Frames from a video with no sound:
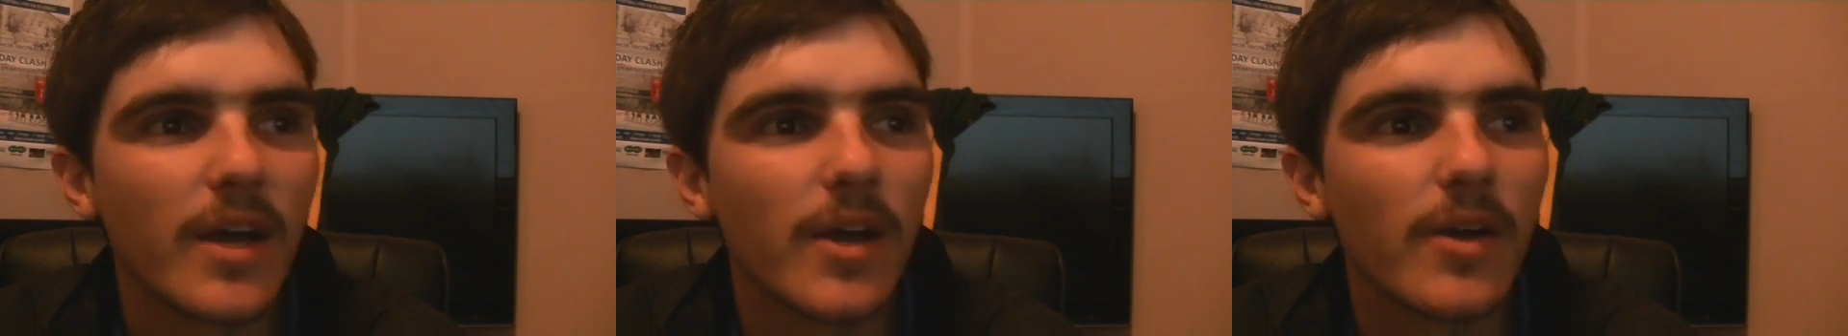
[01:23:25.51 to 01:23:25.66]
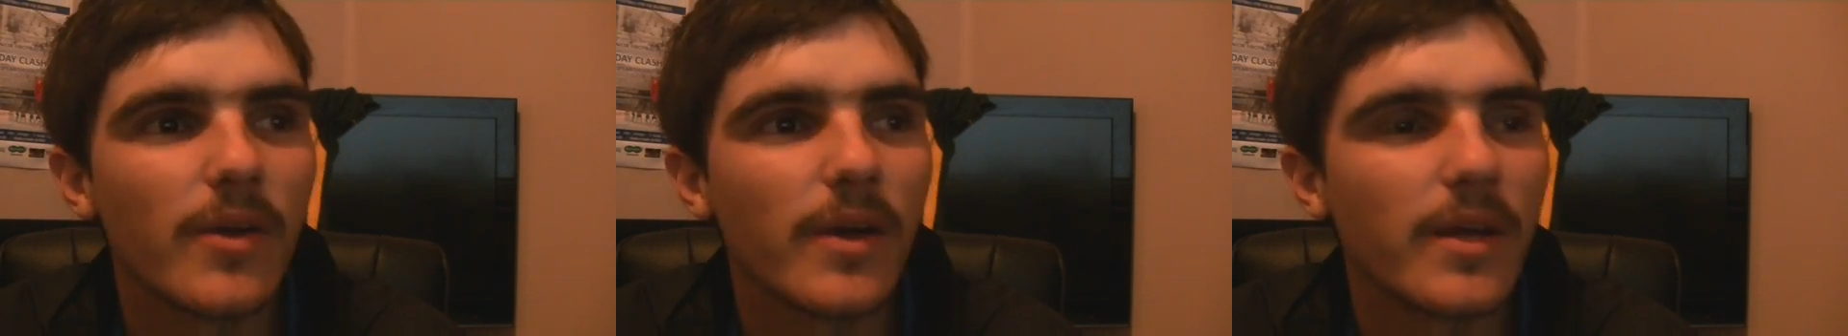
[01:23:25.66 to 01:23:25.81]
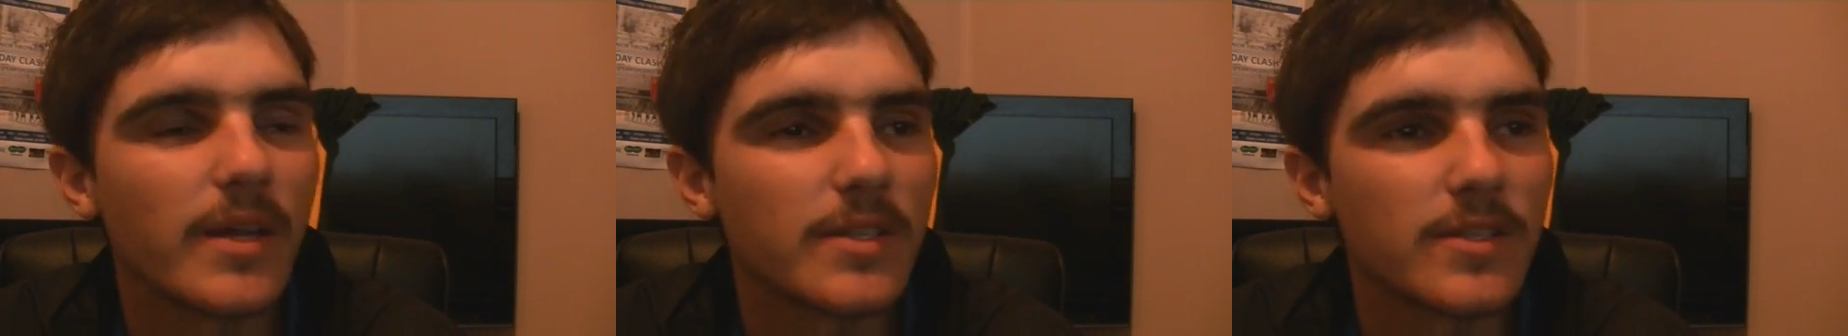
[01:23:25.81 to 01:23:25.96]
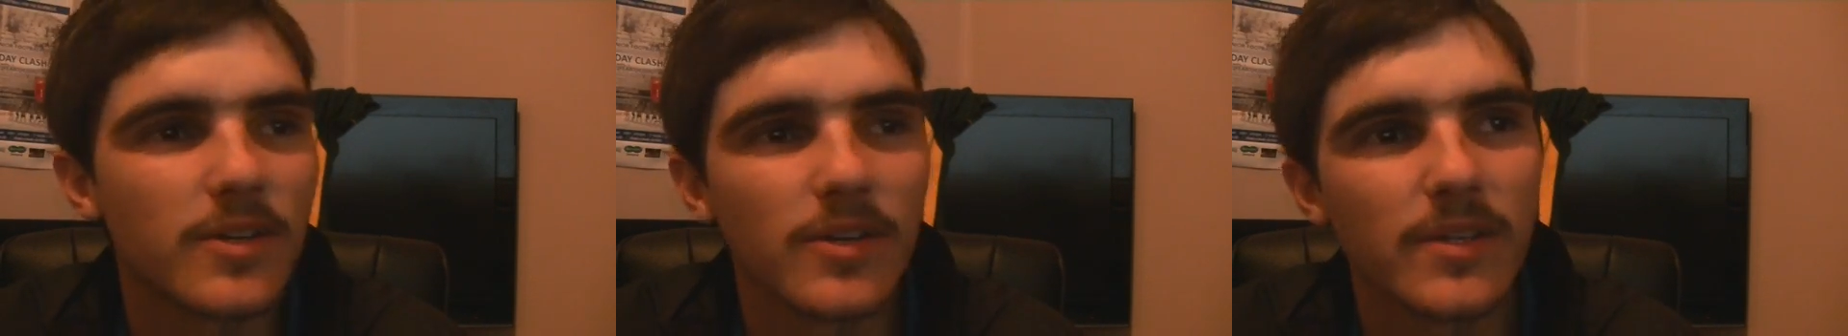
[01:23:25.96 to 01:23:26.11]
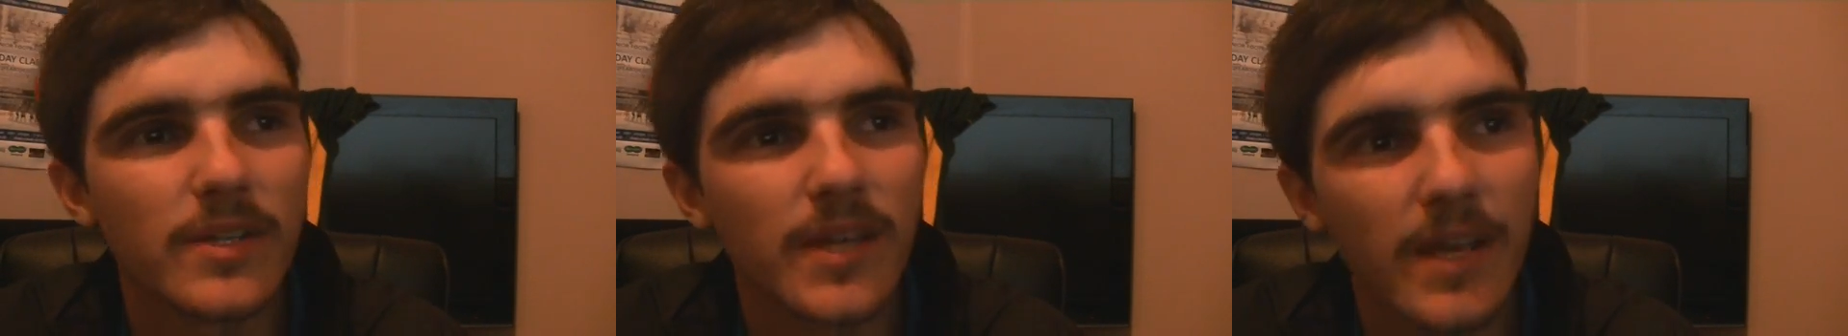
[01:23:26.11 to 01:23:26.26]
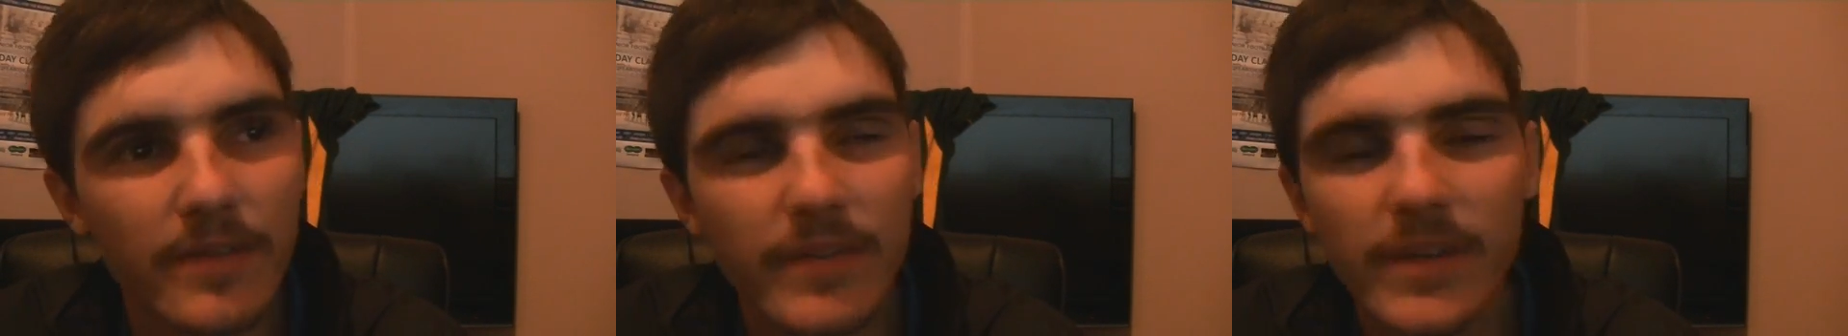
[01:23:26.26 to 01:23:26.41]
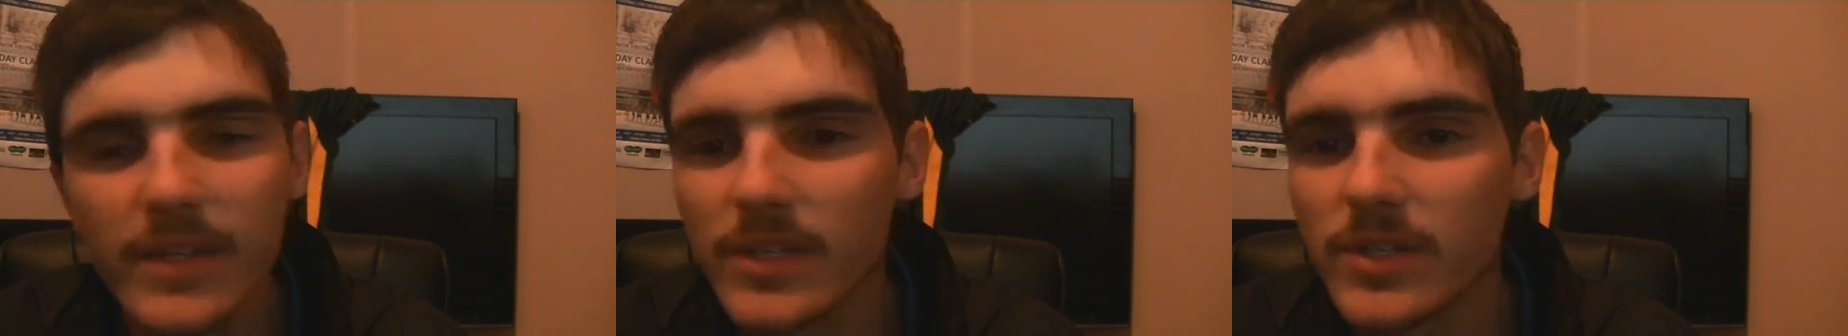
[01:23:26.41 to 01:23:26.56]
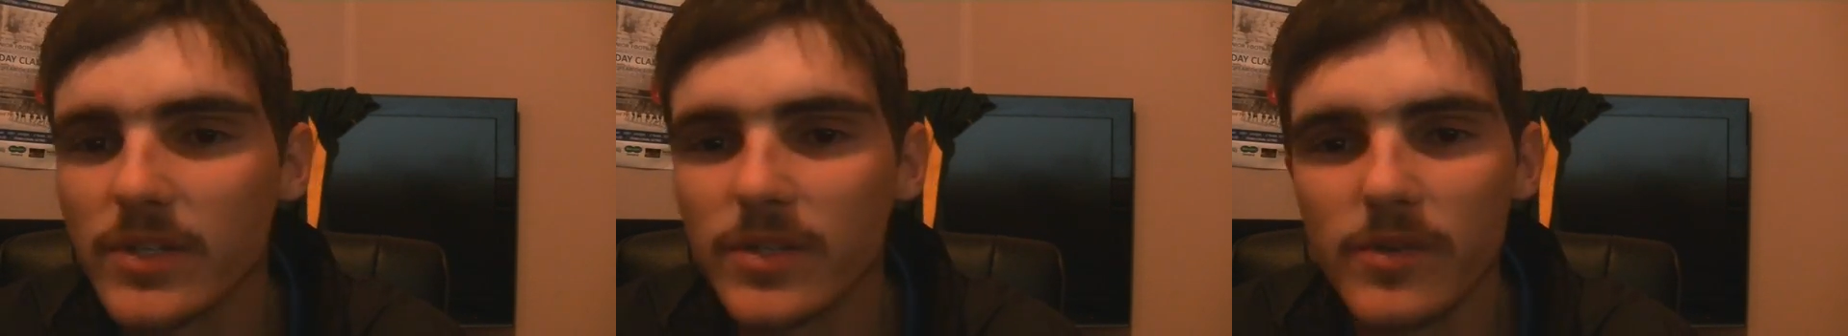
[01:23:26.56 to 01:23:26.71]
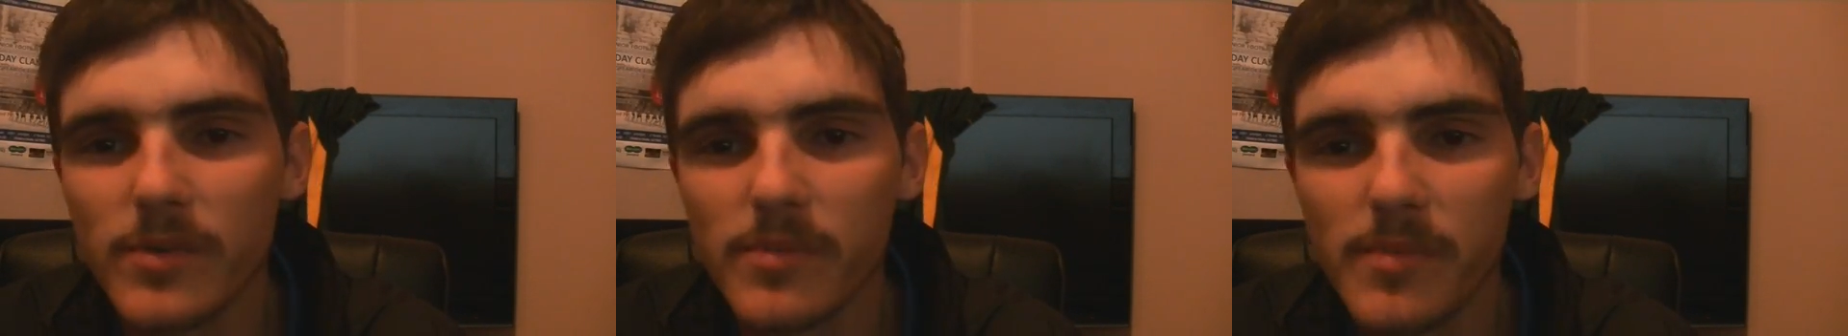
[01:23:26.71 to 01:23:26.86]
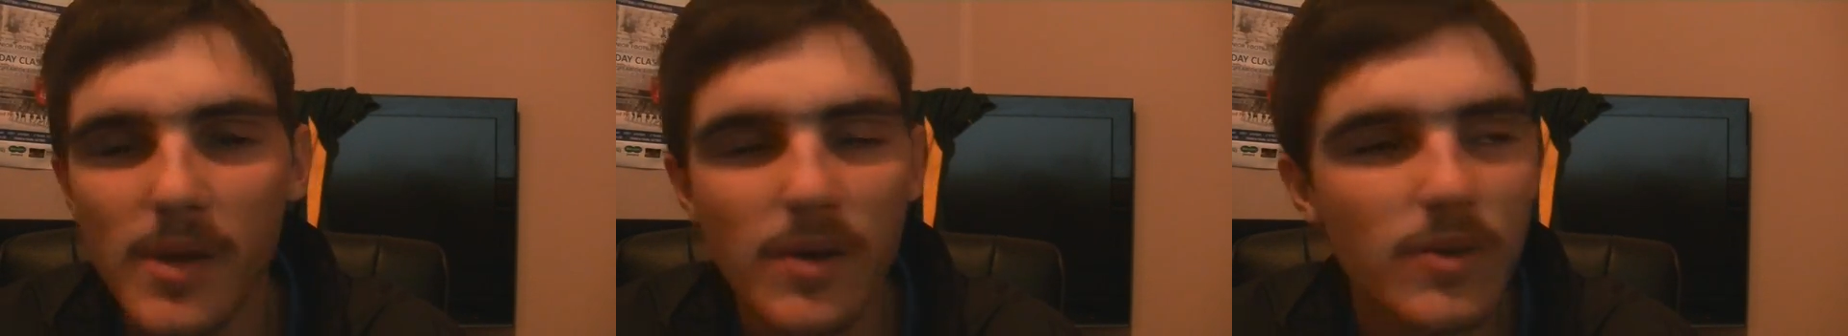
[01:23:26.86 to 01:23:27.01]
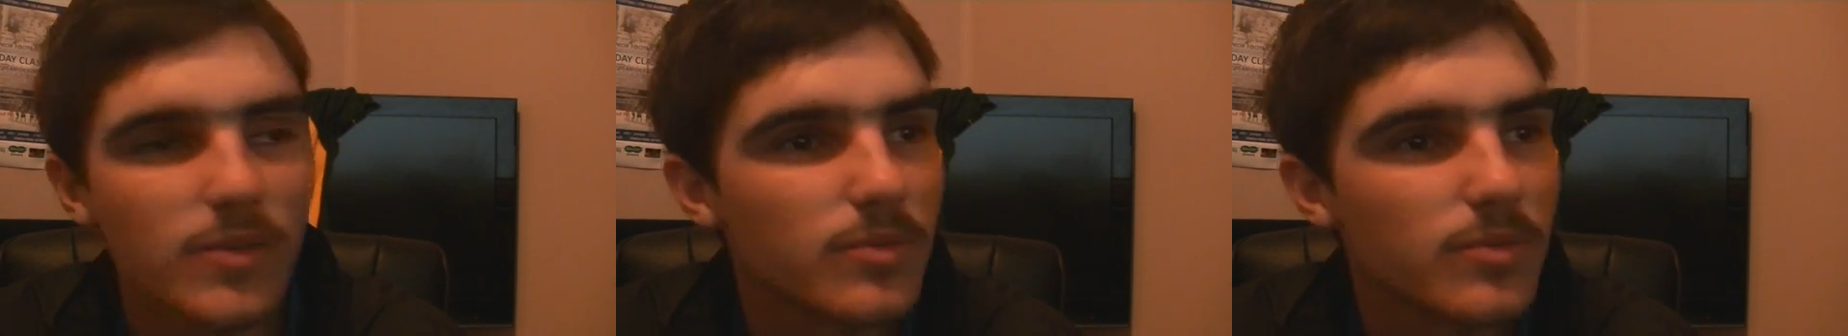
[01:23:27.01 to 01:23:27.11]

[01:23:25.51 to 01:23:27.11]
and it's got nothing to do with Bell